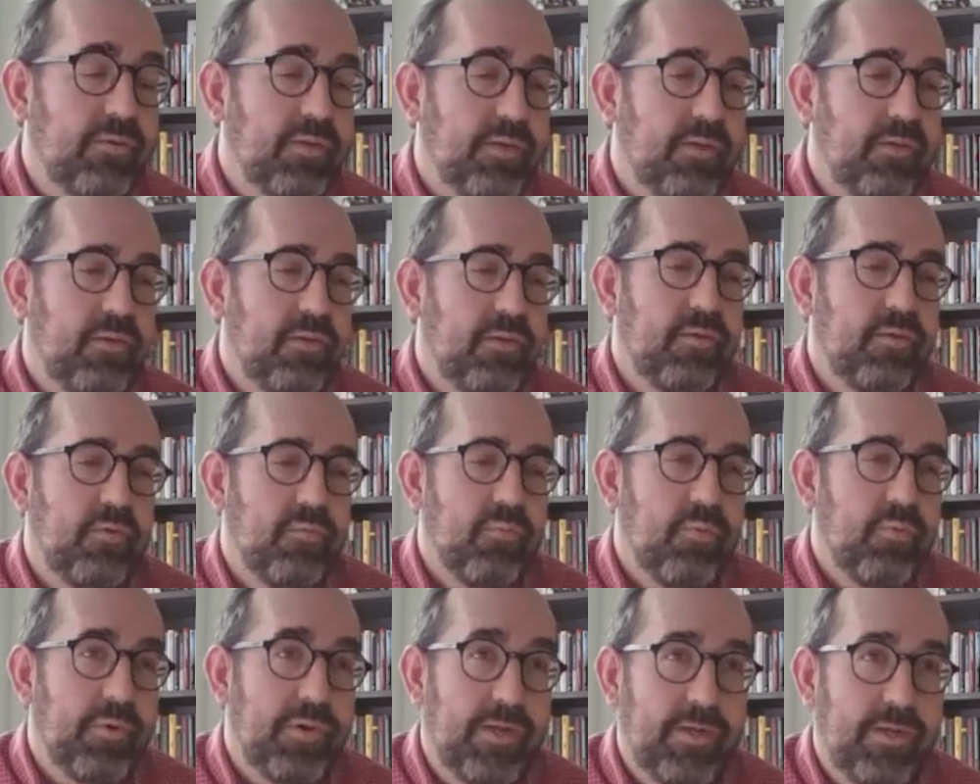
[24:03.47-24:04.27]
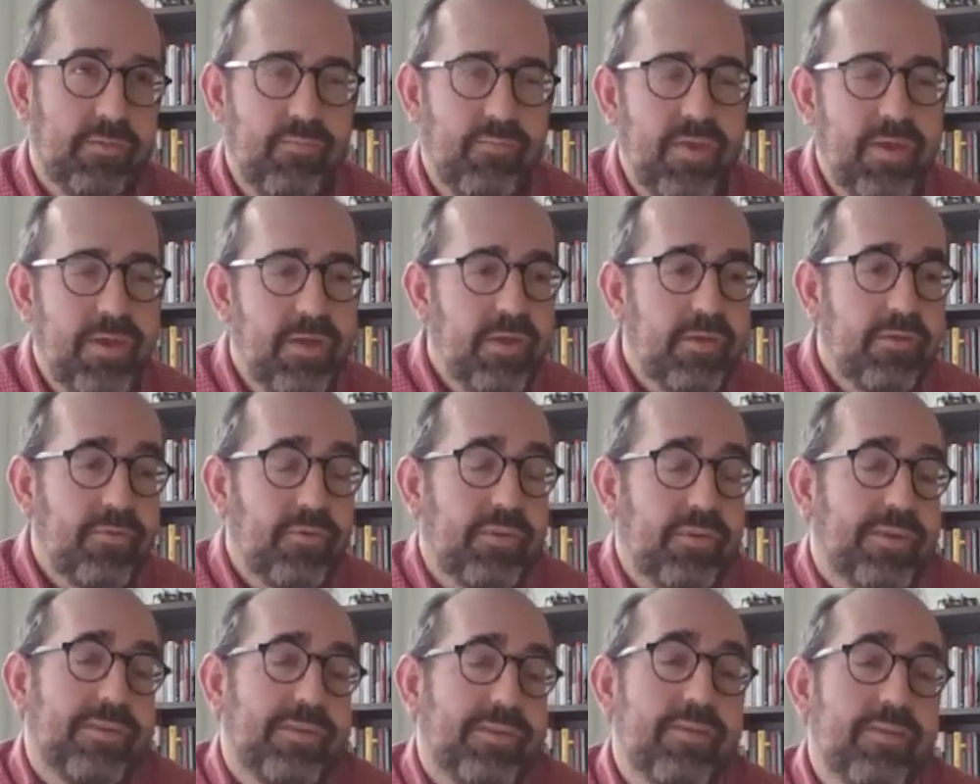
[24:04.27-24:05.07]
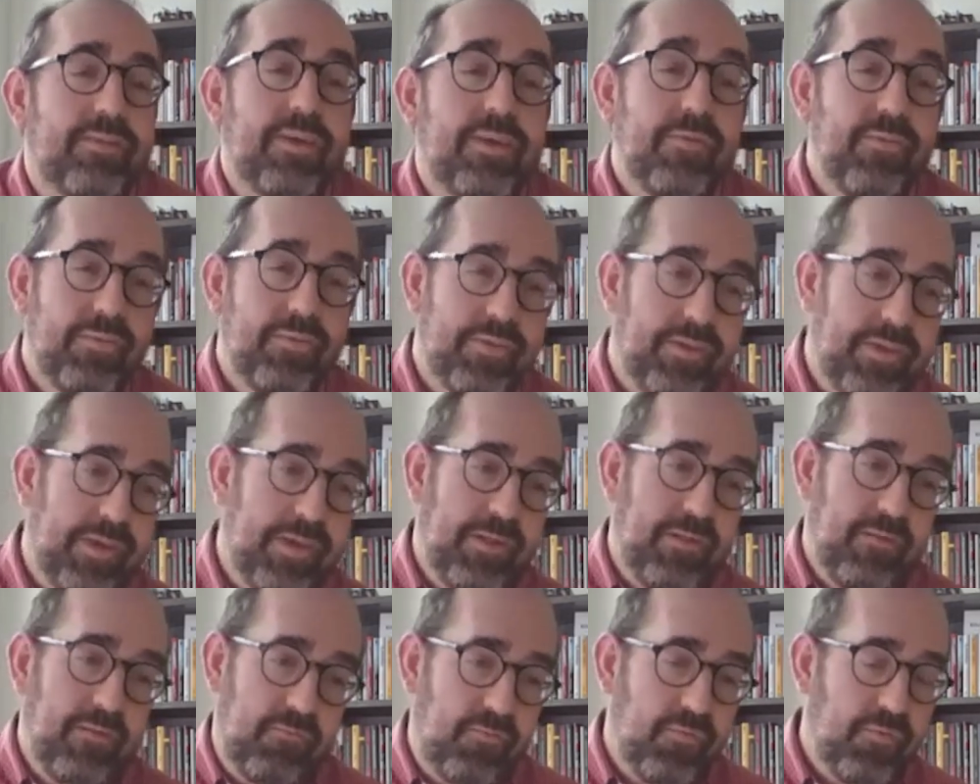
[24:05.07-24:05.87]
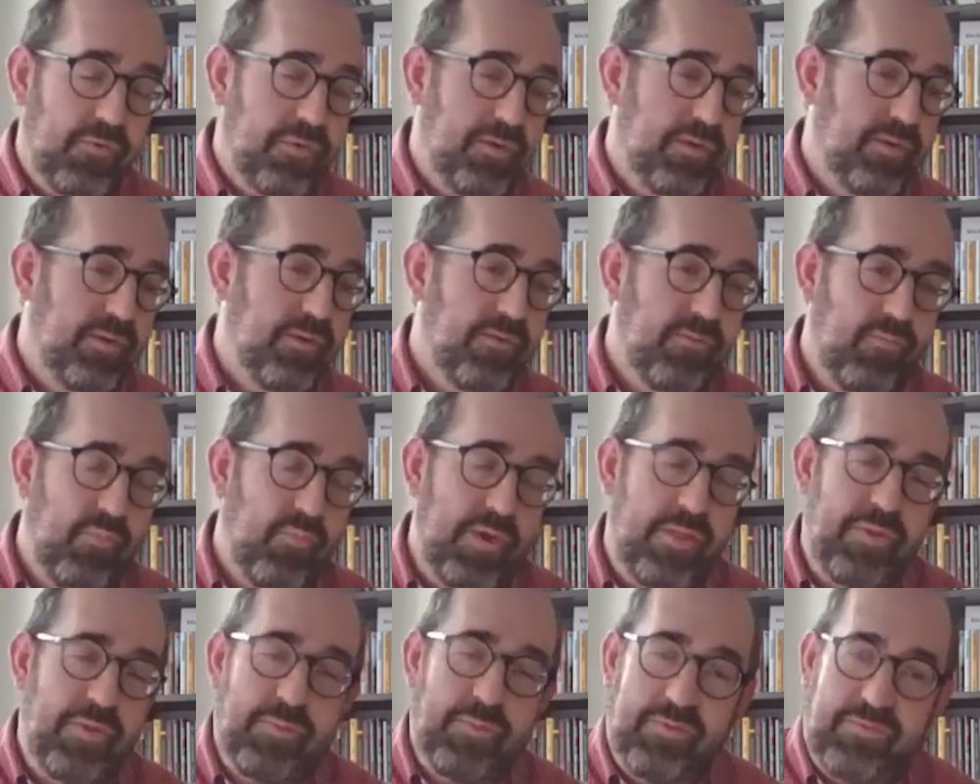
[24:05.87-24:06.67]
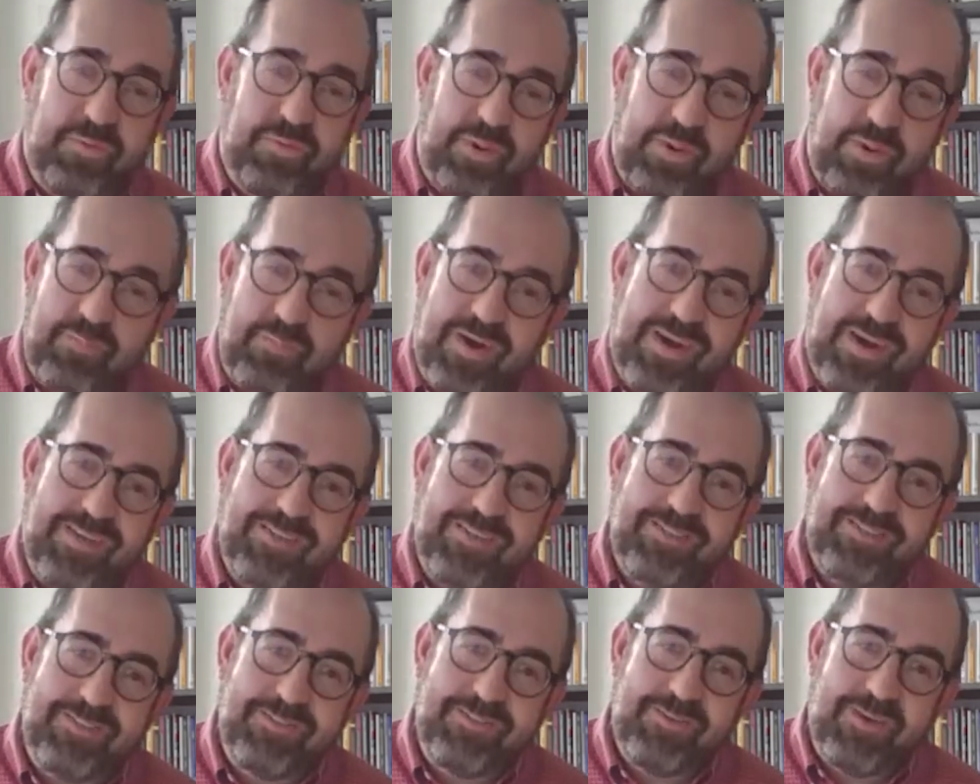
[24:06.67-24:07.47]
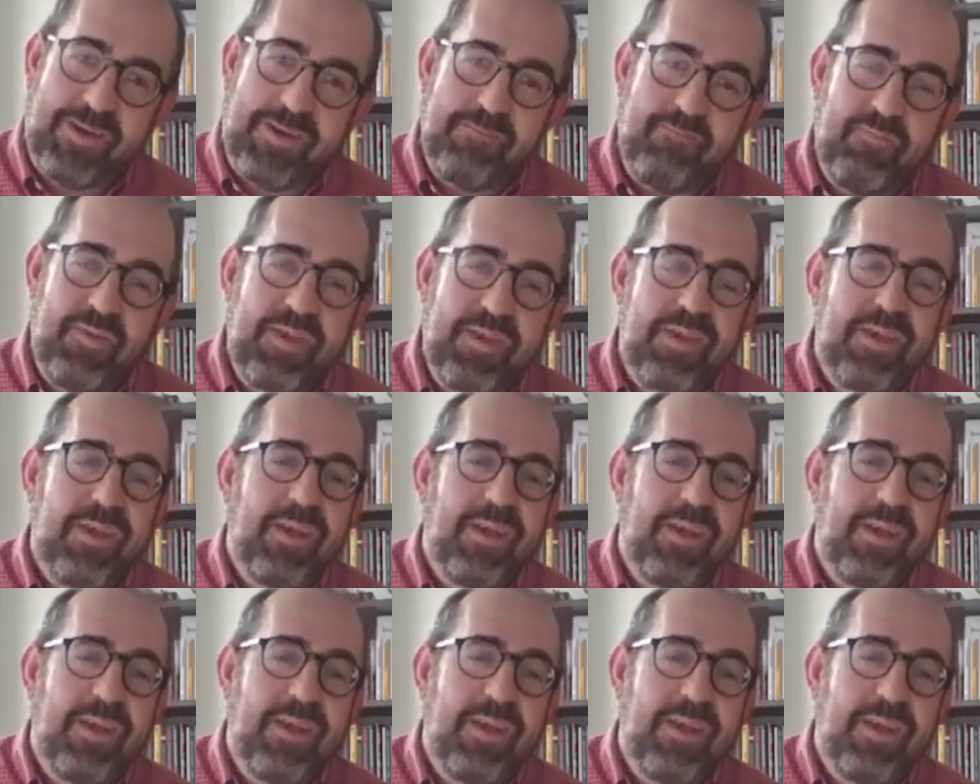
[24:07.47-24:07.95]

And know, you point out certainly in Southern California, weather is very mild, right?